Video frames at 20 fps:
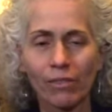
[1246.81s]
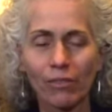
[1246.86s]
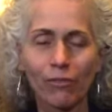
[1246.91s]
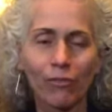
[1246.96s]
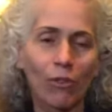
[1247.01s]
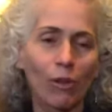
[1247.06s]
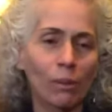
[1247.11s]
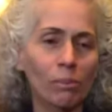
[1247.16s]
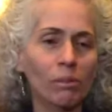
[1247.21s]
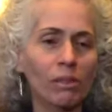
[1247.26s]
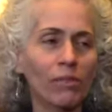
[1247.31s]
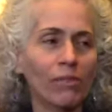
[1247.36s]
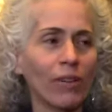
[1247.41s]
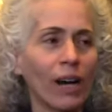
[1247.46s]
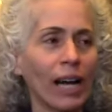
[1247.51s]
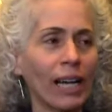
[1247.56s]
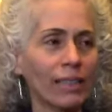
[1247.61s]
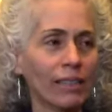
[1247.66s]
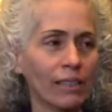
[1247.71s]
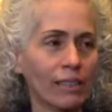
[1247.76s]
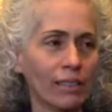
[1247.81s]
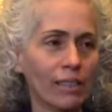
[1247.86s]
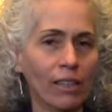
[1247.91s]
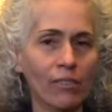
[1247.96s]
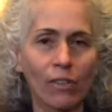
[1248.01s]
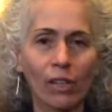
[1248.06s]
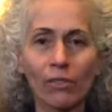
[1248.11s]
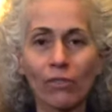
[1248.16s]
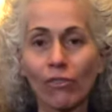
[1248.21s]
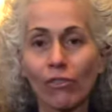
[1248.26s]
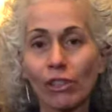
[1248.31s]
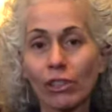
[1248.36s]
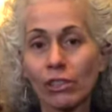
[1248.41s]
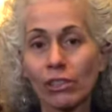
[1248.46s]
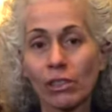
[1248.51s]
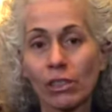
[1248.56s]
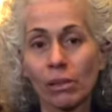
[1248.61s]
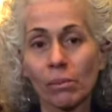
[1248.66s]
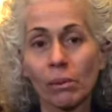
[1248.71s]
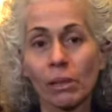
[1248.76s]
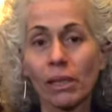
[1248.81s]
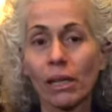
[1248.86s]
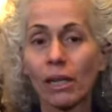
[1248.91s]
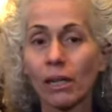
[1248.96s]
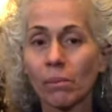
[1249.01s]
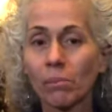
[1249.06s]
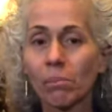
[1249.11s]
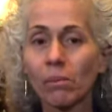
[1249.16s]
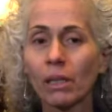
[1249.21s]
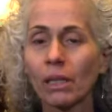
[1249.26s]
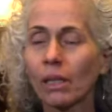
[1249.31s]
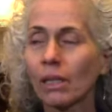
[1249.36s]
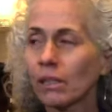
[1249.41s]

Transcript: forms of violence have unfortunately become,